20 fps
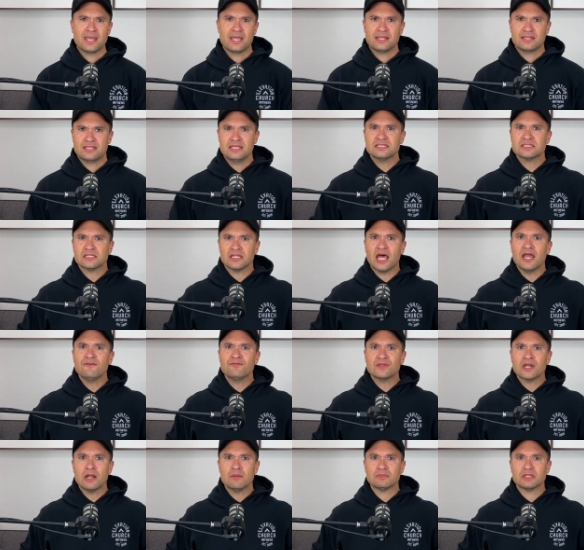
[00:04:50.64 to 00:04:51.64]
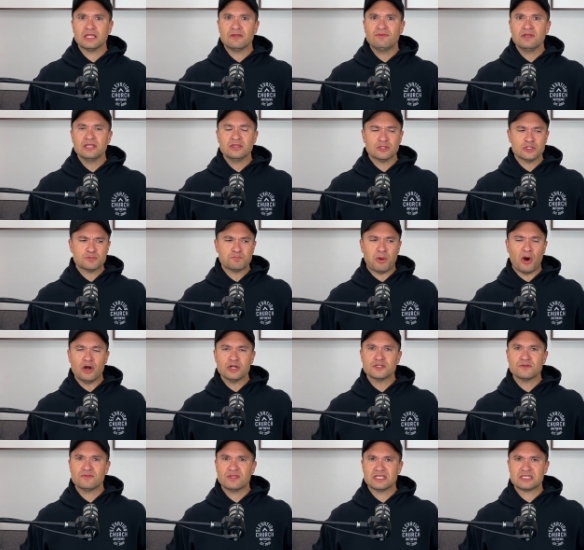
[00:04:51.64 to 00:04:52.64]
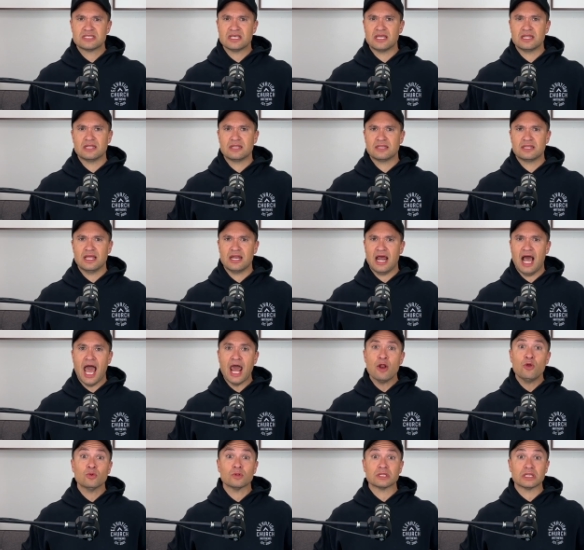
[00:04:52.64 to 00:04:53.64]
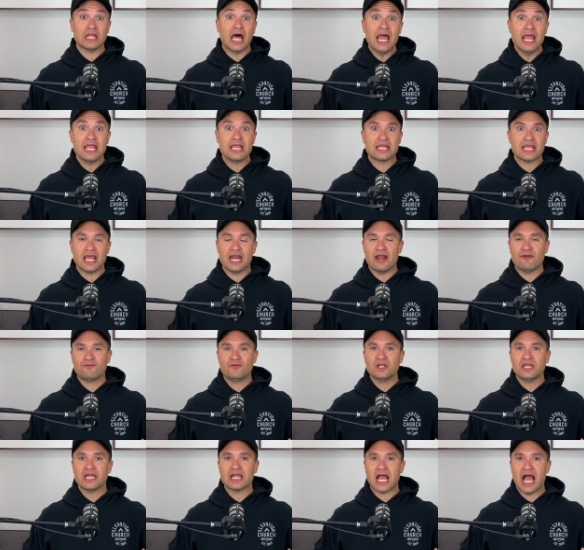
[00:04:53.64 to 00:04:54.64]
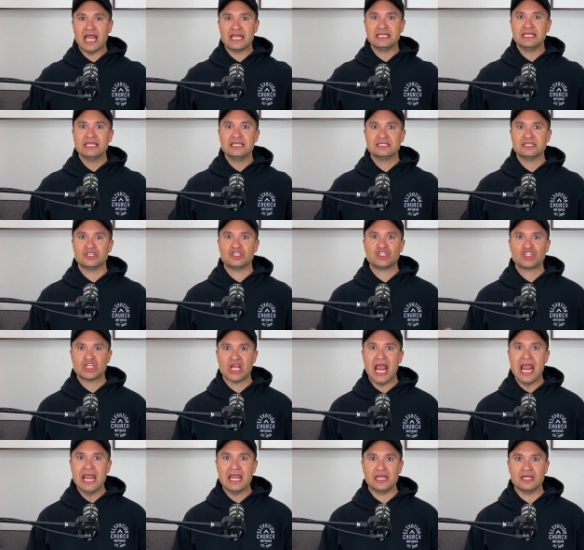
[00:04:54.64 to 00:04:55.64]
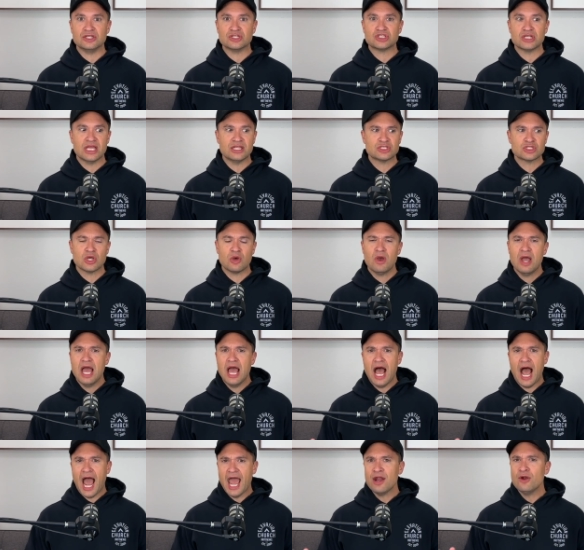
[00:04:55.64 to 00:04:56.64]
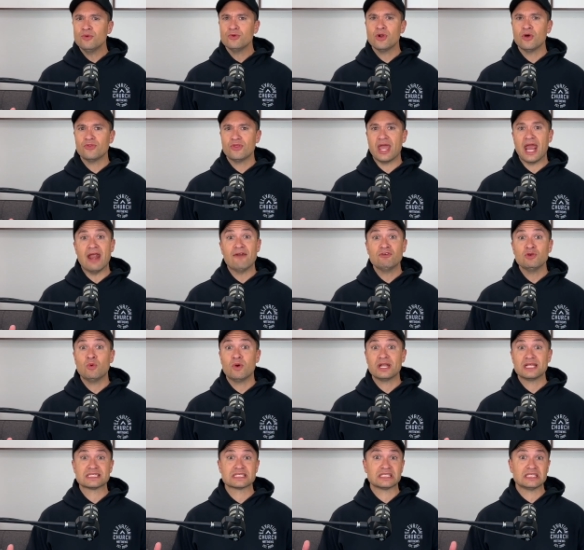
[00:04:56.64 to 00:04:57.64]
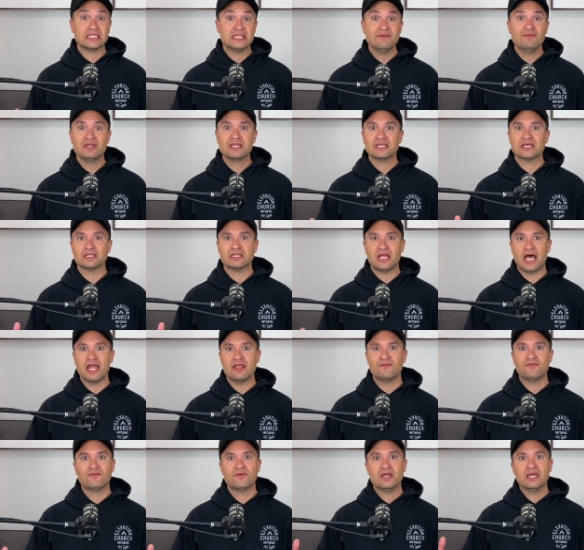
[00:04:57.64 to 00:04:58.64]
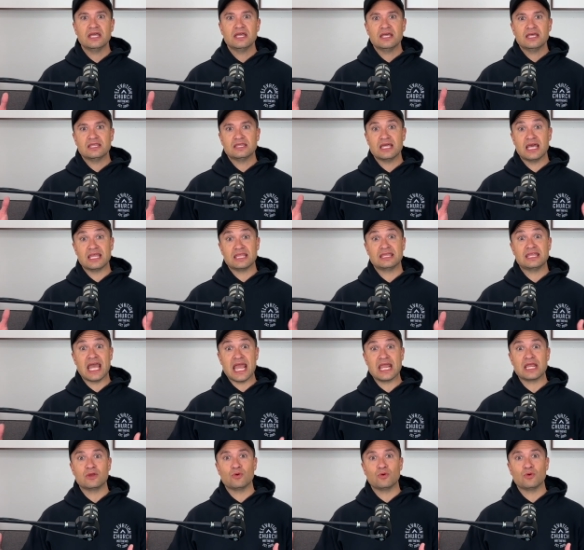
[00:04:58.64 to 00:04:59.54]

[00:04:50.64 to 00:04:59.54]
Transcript: this life that I'm living, there's parts of this that I don't like, and I feel like I need to change. And so I don't know that everyone is living the life that they